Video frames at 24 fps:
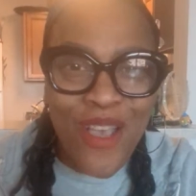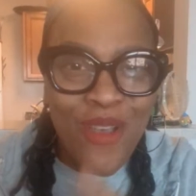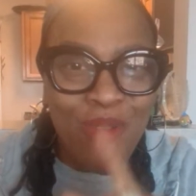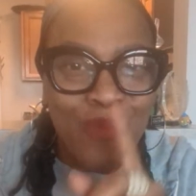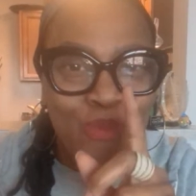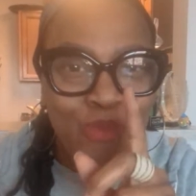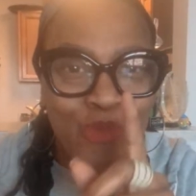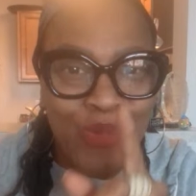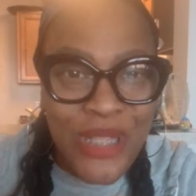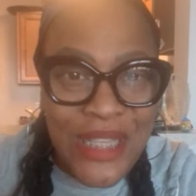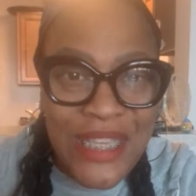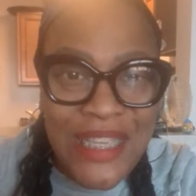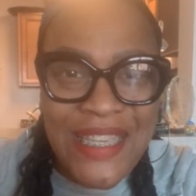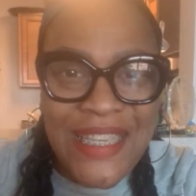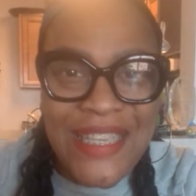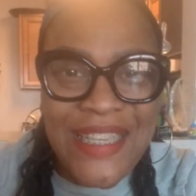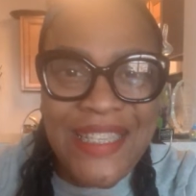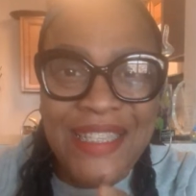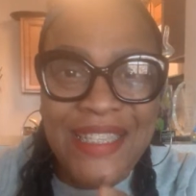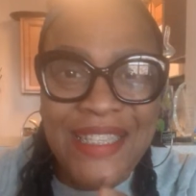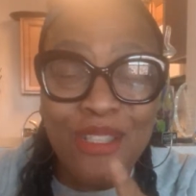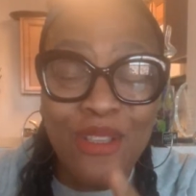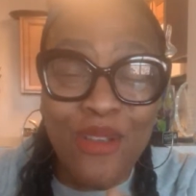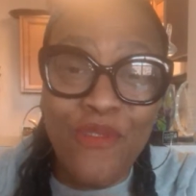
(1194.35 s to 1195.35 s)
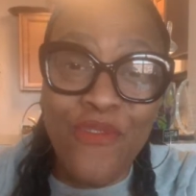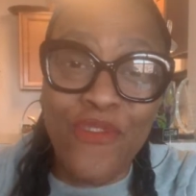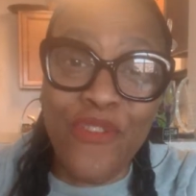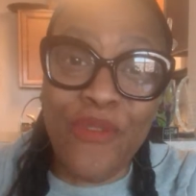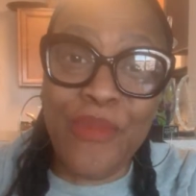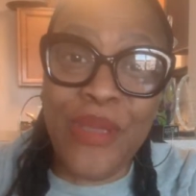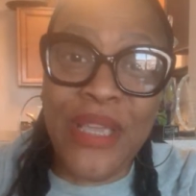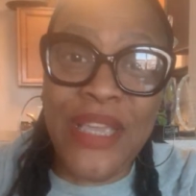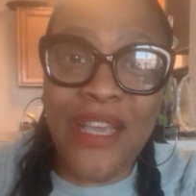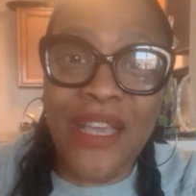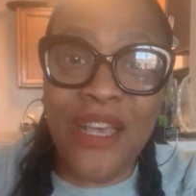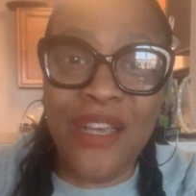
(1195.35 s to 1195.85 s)
Please look for
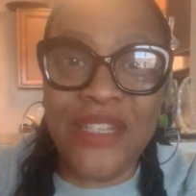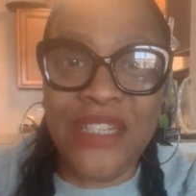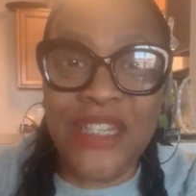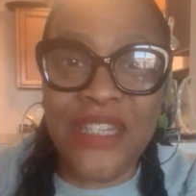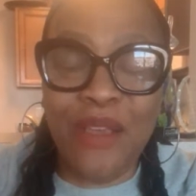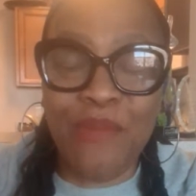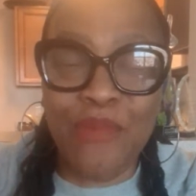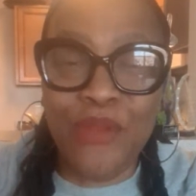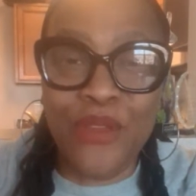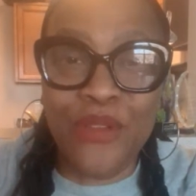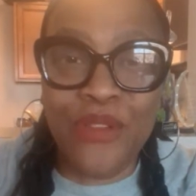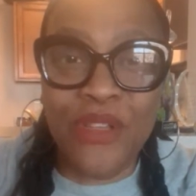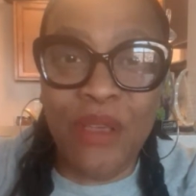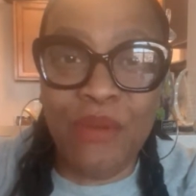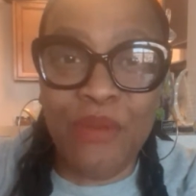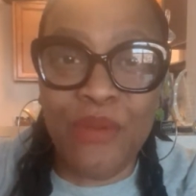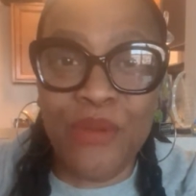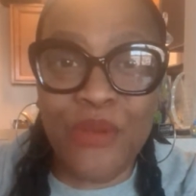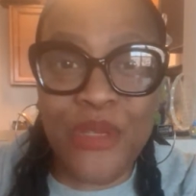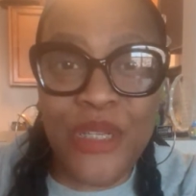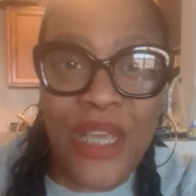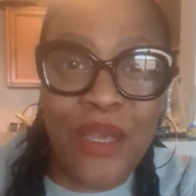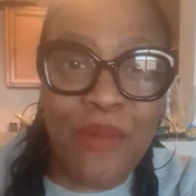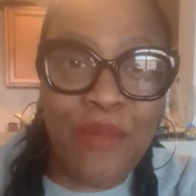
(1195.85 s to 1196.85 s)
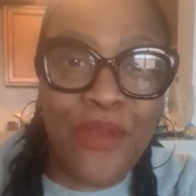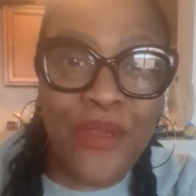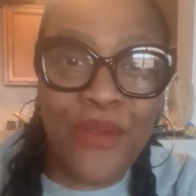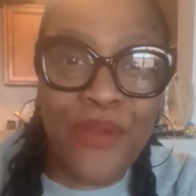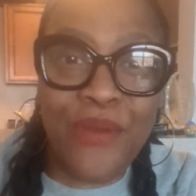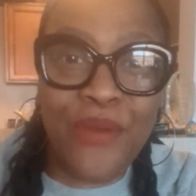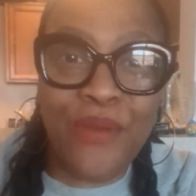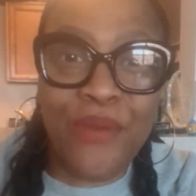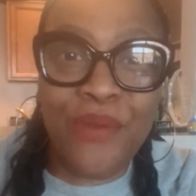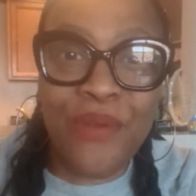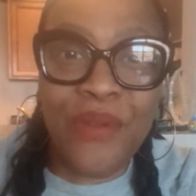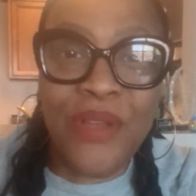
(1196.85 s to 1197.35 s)
me on
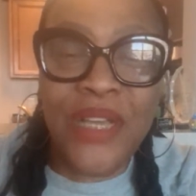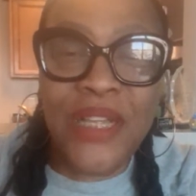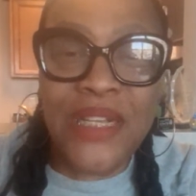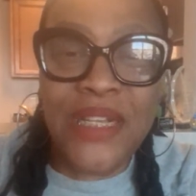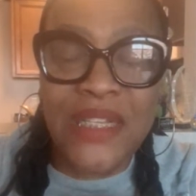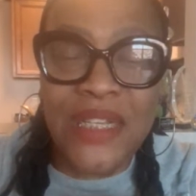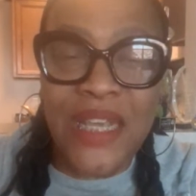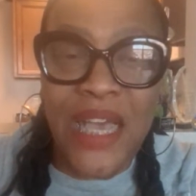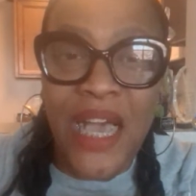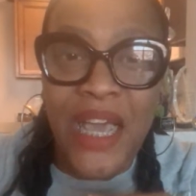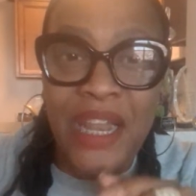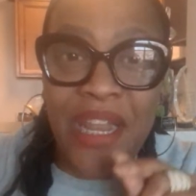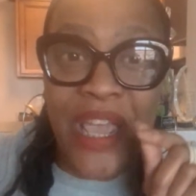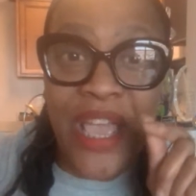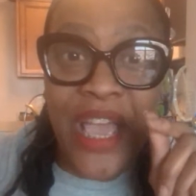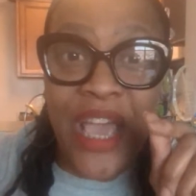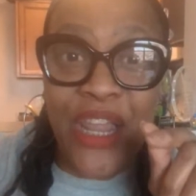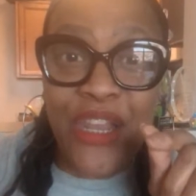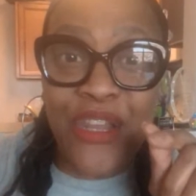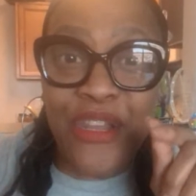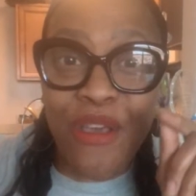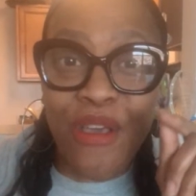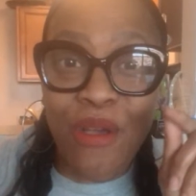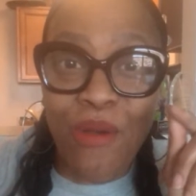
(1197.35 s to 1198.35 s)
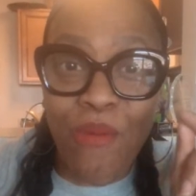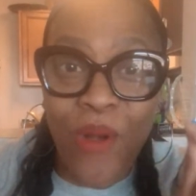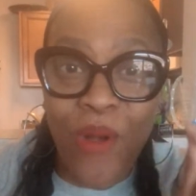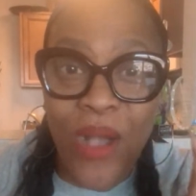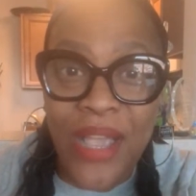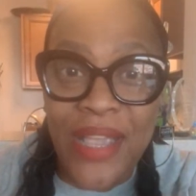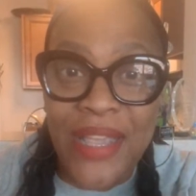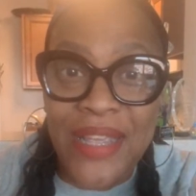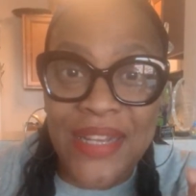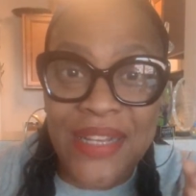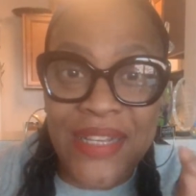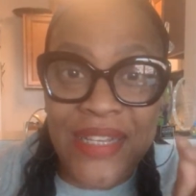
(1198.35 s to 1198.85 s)

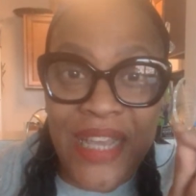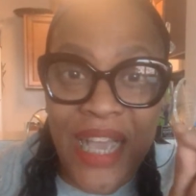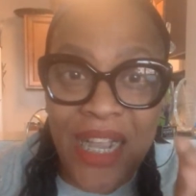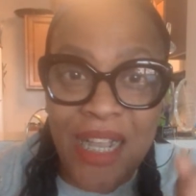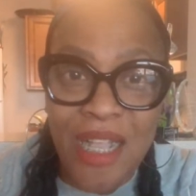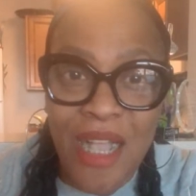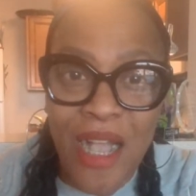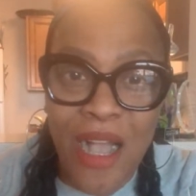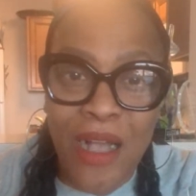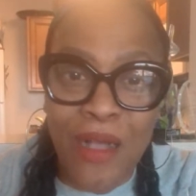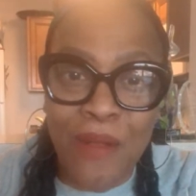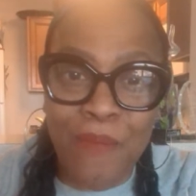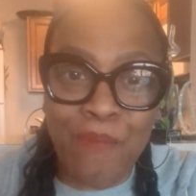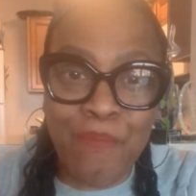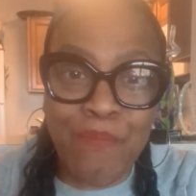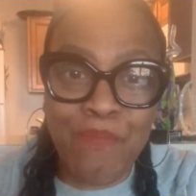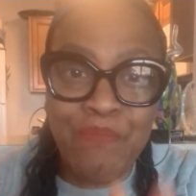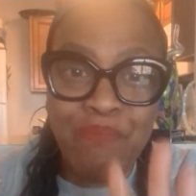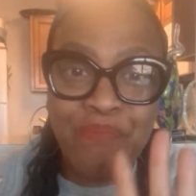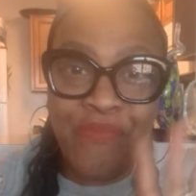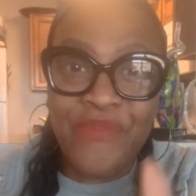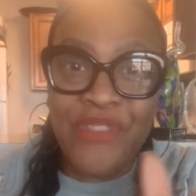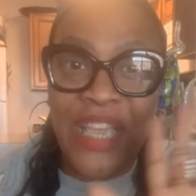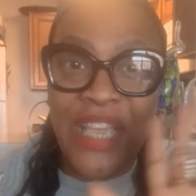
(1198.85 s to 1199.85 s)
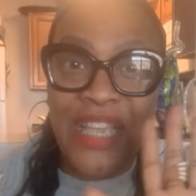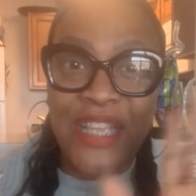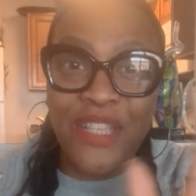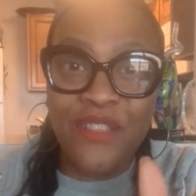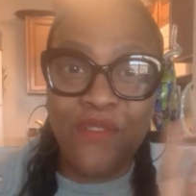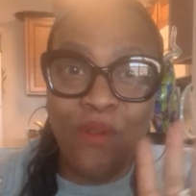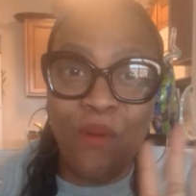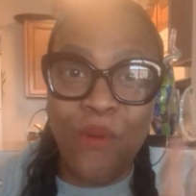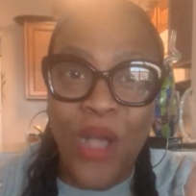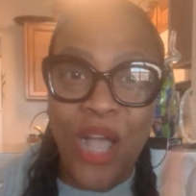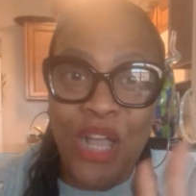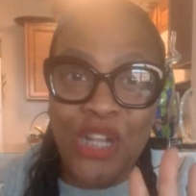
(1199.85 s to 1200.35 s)
www.ednawhite.com. Thanks for
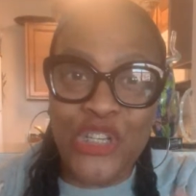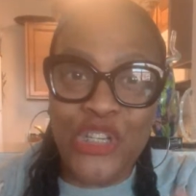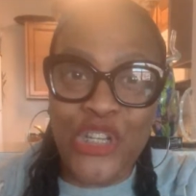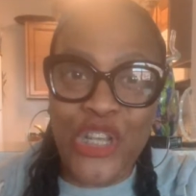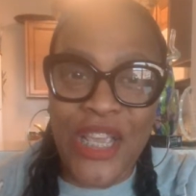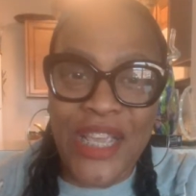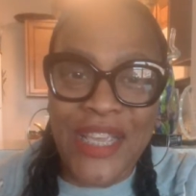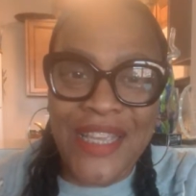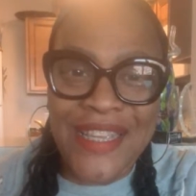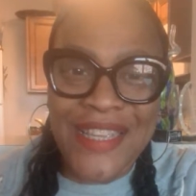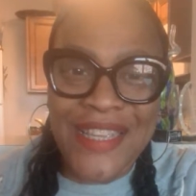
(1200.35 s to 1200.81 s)
watching.